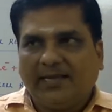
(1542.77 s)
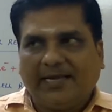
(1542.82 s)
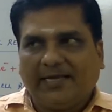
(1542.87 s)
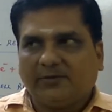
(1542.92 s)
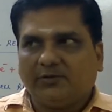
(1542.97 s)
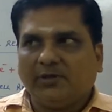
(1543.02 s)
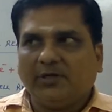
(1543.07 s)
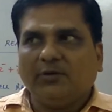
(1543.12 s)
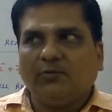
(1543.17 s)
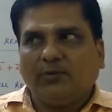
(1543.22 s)

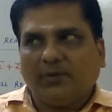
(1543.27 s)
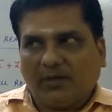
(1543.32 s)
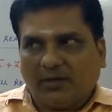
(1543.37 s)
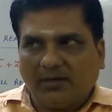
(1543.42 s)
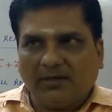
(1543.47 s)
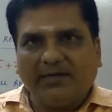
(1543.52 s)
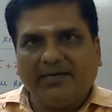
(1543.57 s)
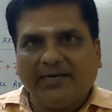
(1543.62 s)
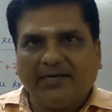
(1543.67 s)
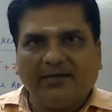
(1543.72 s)
Actually, we
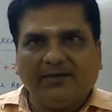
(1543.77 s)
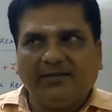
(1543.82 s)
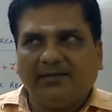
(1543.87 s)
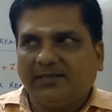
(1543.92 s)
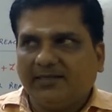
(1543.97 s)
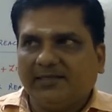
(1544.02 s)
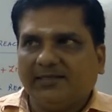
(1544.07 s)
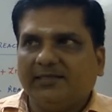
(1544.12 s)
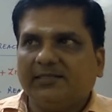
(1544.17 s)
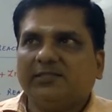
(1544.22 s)
all
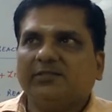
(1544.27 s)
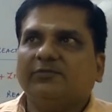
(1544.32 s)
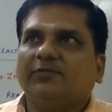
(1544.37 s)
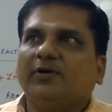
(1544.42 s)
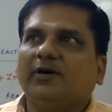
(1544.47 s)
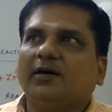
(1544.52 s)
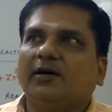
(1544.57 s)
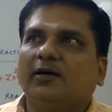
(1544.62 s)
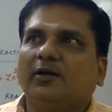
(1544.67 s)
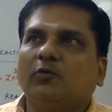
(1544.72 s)
did this
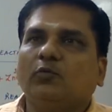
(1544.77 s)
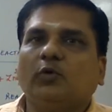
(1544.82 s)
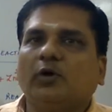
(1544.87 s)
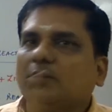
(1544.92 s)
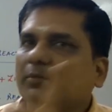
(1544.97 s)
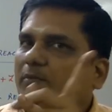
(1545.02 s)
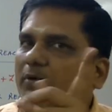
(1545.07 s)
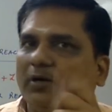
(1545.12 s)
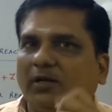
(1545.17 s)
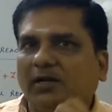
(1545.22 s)
for
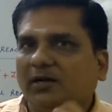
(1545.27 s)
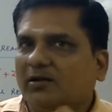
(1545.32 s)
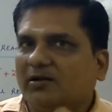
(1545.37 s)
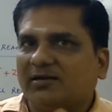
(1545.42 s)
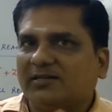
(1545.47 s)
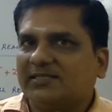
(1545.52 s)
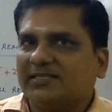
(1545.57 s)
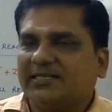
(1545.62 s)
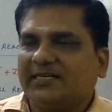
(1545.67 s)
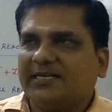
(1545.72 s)
1 molar
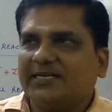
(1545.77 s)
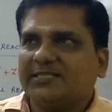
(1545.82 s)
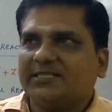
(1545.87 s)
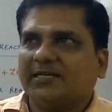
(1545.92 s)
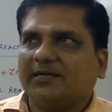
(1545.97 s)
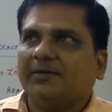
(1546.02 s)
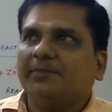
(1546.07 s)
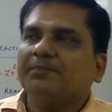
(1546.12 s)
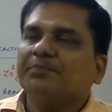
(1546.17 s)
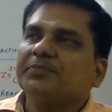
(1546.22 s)

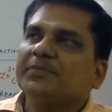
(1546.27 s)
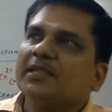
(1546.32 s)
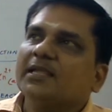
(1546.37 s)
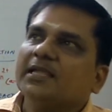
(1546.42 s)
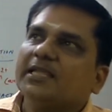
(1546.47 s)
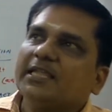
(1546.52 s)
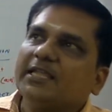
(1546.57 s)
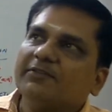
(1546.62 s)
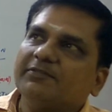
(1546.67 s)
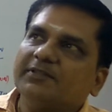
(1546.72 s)
concentration.
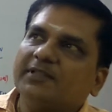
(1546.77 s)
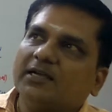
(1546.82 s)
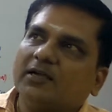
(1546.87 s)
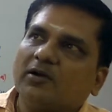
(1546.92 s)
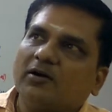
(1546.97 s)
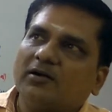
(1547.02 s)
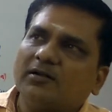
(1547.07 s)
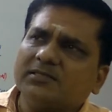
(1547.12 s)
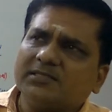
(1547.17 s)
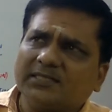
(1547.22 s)
If
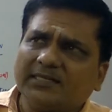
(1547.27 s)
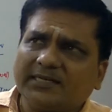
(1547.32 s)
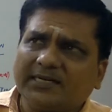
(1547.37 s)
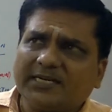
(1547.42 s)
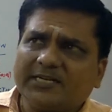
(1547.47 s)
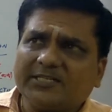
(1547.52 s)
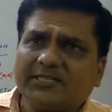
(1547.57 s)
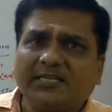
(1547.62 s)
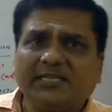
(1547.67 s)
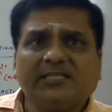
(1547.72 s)
the
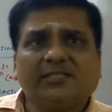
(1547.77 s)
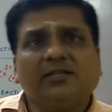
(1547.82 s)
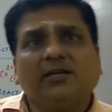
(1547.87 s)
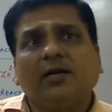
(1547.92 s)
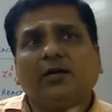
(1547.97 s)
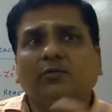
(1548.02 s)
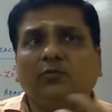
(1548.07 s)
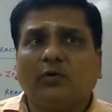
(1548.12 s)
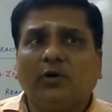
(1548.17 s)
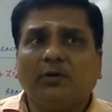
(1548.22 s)
concentration is
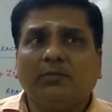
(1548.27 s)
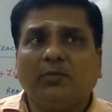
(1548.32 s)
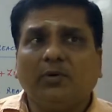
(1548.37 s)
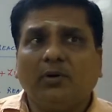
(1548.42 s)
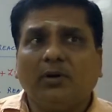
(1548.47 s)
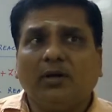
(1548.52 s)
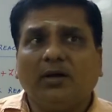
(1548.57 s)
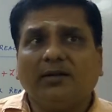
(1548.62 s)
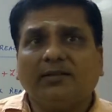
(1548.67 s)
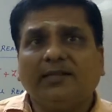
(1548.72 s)
not 1
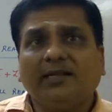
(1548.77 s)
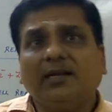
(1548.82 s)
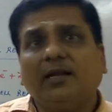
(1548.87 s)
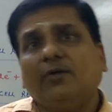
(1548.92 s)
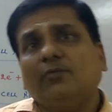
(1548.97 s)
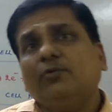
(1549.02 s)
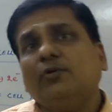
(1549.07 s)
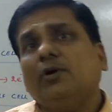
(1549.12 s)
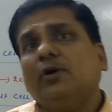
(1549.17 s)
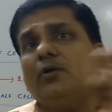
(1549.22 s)
molar, then
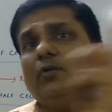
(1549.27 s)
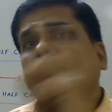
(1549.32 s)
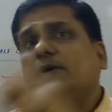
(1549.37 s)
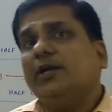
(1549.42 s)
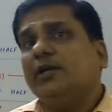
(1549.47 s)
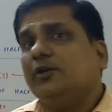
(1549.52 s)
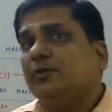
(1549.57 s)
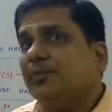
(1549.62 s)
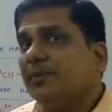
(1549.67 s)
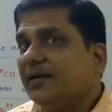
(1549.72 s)
how you are
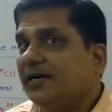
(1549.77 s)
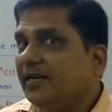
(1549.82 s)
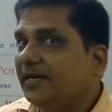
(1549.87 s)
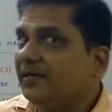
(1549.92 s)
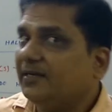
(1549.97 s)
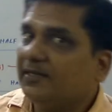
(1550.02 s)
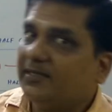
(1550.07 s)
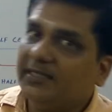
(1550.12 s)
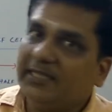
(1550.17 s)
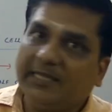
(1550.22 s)
going to
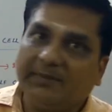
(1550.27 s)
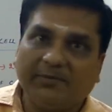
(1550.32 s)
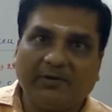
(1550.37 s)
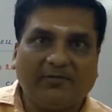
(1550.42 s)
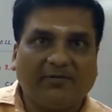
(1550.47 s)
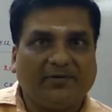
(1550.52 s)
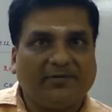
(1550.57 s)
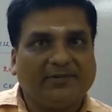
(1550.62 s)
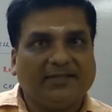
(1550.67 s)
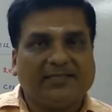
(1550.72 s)
predict the
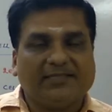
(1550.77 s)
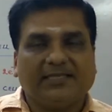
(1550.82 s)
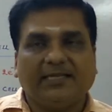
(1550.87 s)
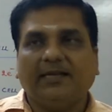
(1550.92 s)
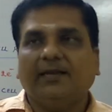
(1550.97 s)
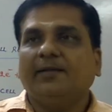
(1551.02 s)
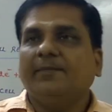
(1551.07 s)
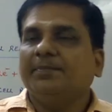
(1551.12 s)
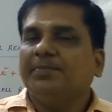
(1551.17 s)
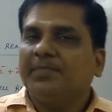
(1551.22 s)
EMF of the
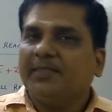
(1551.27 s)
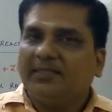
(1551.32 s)
cell?